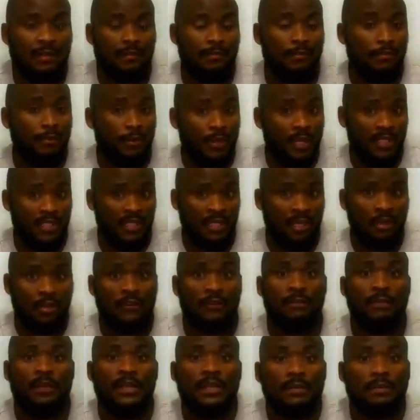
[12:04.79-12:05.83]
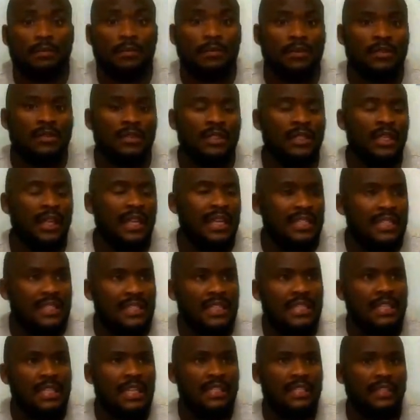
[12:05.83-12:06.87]
pressure of people
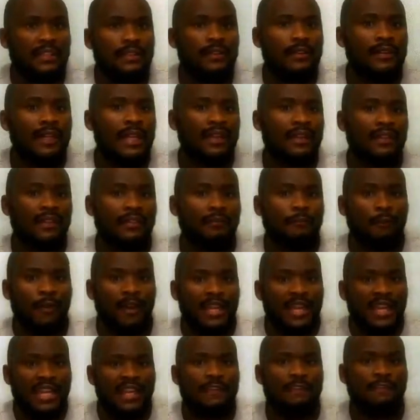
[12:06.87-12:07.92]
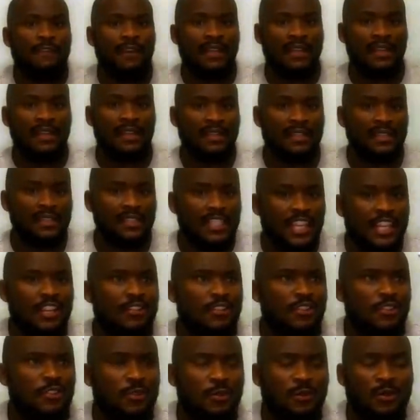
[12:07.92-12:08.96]
externally, like forever telling
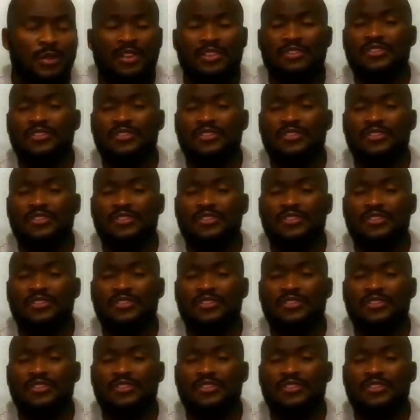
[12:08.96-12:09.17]
you,